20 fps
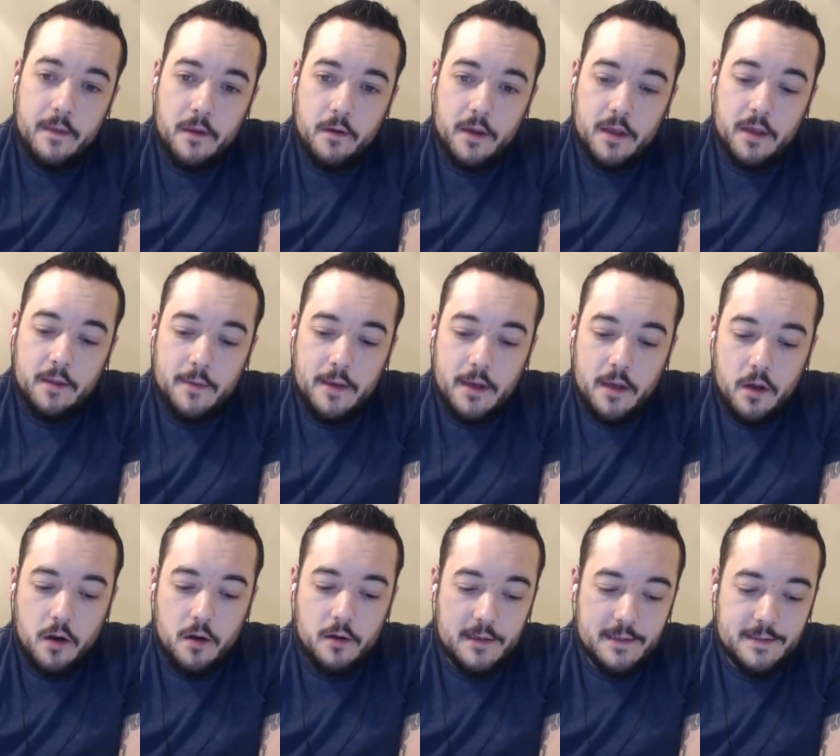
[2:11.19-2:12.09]
you know, it can be a
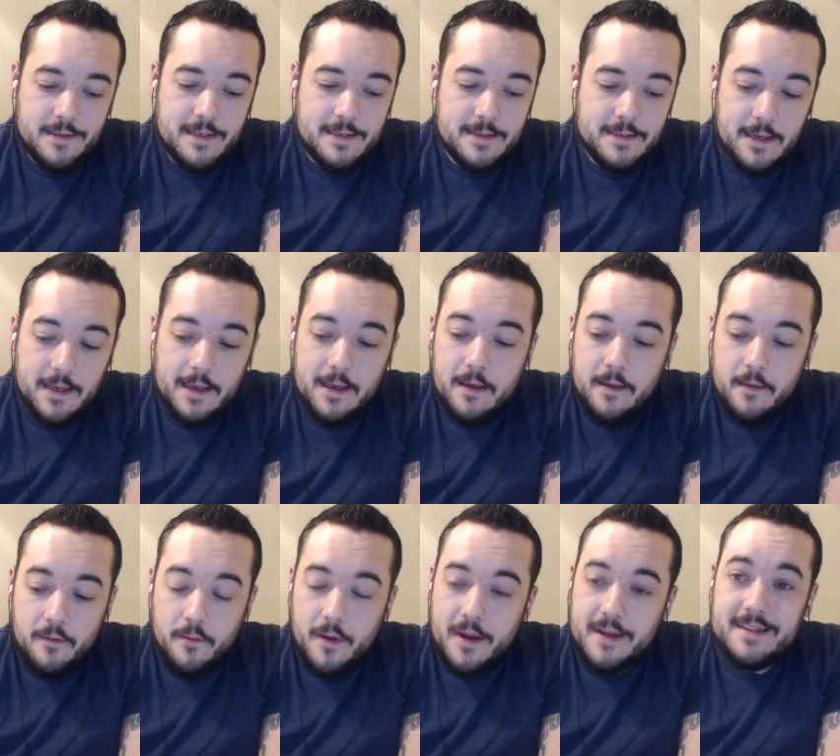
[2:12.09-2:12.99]
card that says like
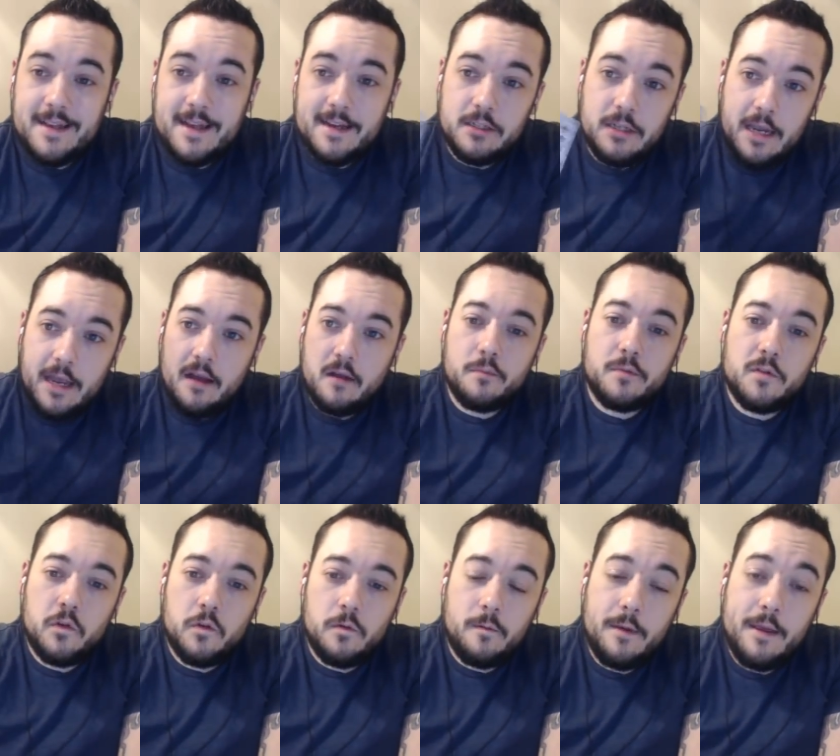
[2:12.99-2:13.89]
the rest actually
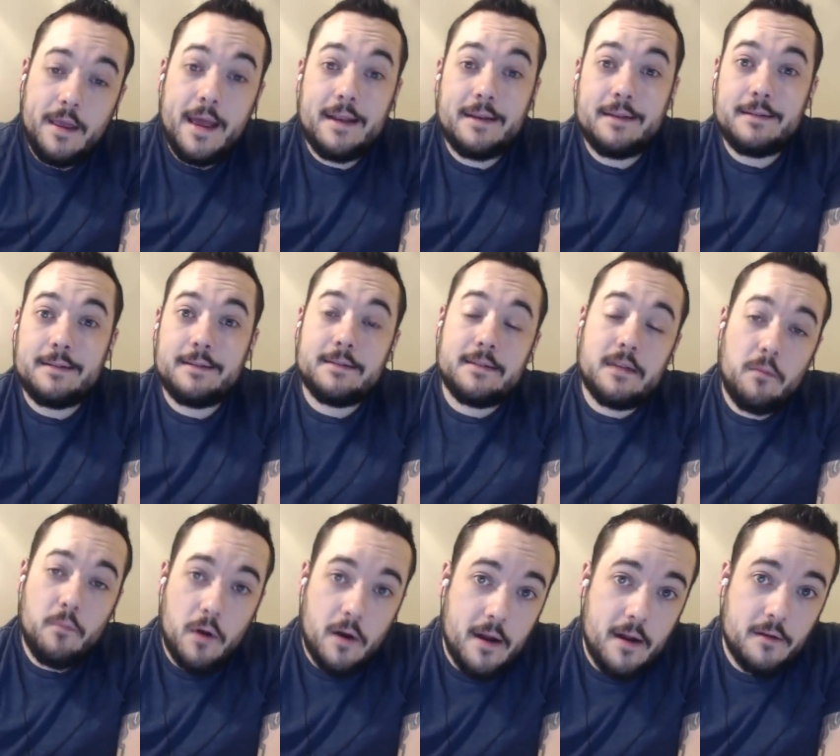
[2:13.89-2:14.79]
helps you get to
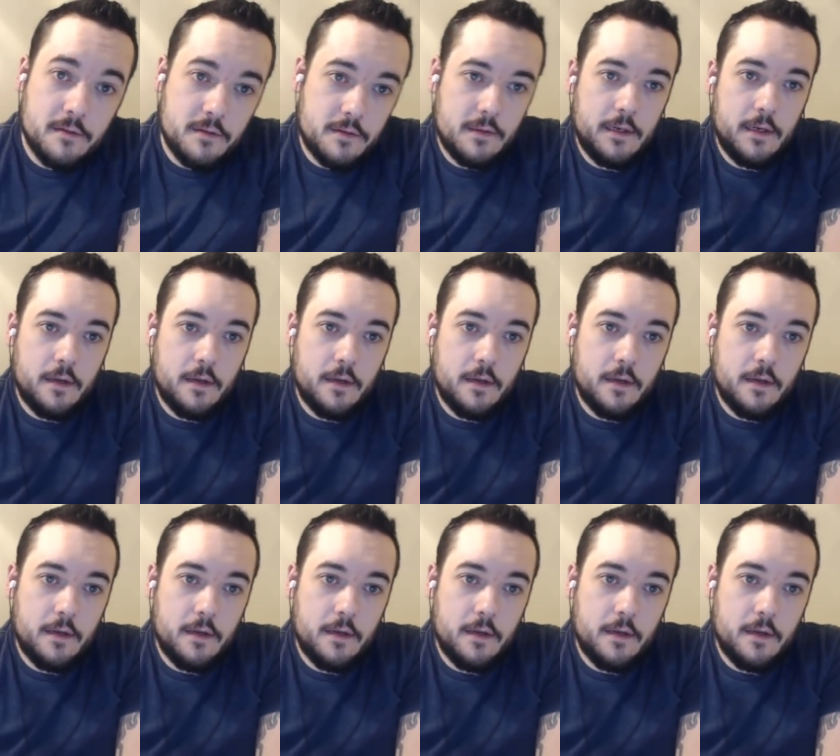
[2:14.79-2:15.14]
somewhere else.